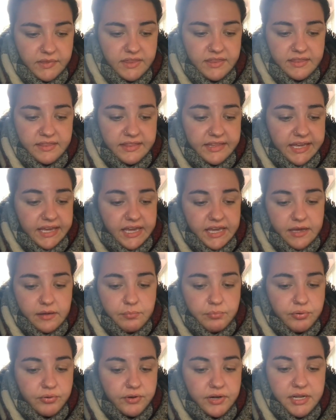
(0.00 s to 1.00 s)

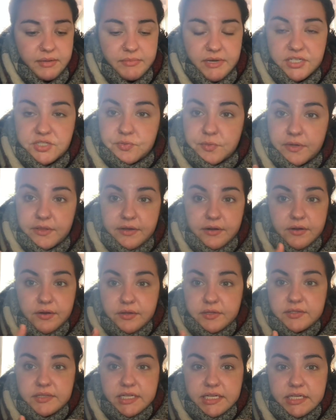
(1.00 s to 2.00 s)
they pretty much were their
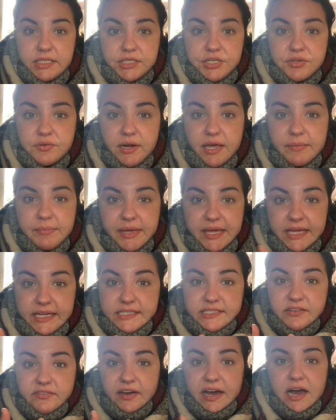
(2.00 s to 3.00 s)
own little unit
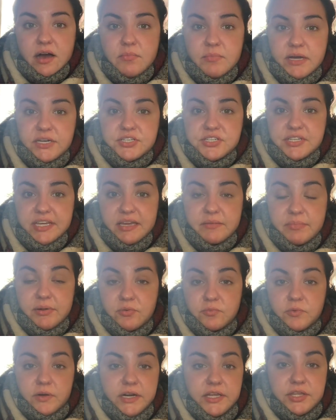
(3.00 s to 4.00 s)
because of how much they had
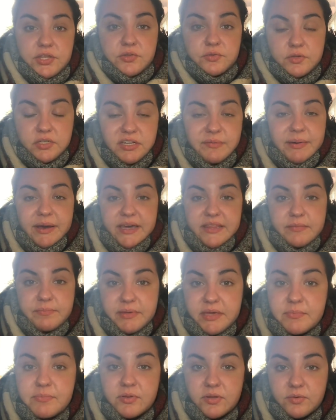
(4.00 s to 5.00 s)
been ridiculed by the
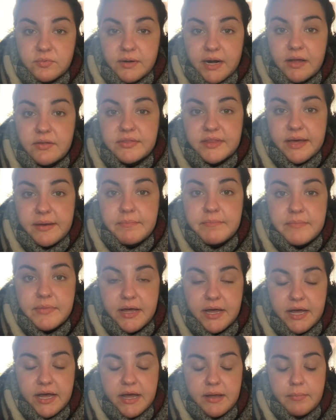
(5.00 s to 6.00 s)
people around
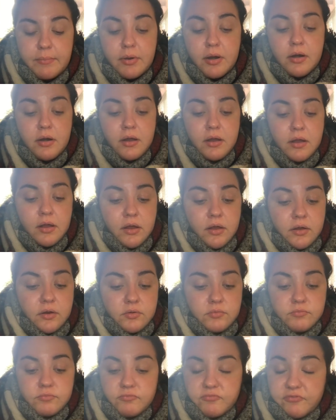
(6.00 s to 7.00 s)
them
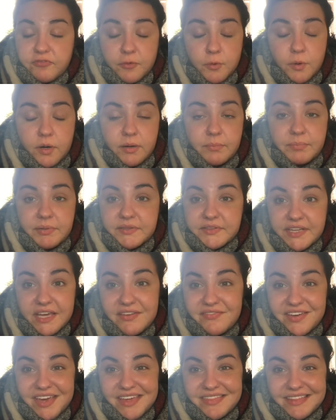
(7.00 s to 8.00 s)
for
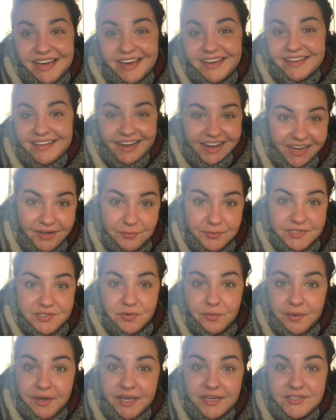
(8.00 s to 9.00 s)
believing that God was
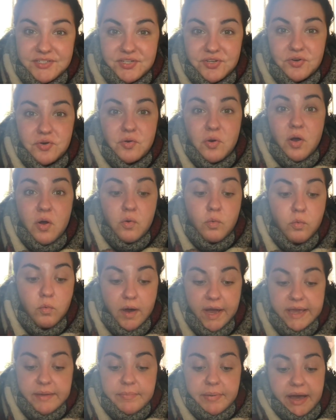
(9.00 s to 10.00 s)
going to
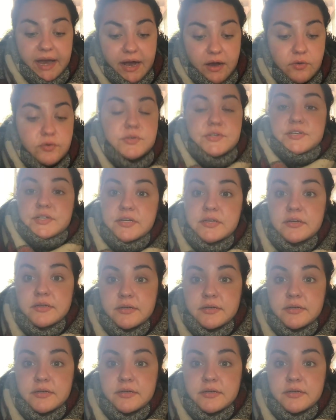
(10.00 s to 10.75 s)
wipe out